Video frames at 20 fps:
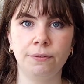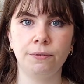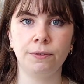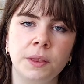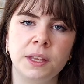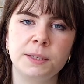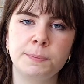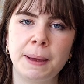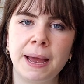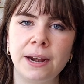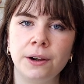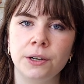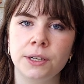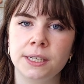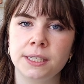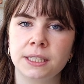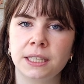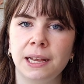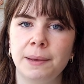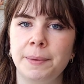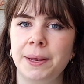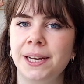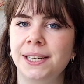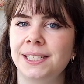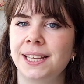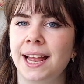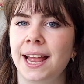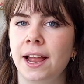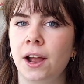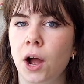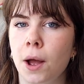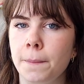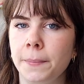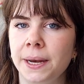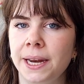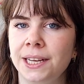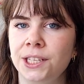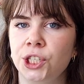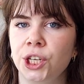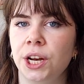This pattern does claim it is a
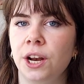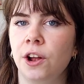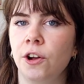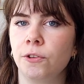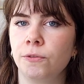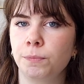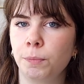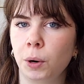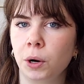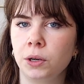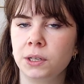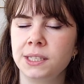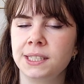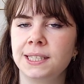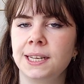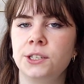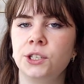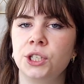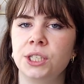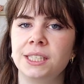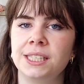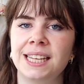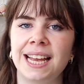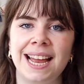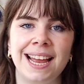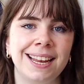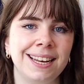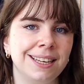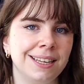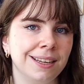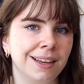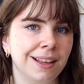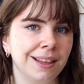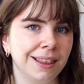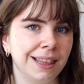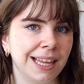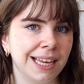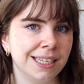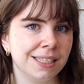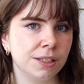combination of purl stitches and
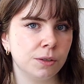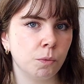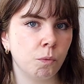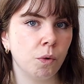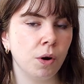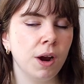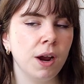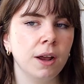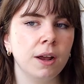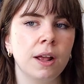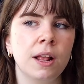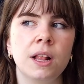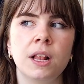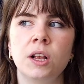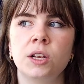lace work.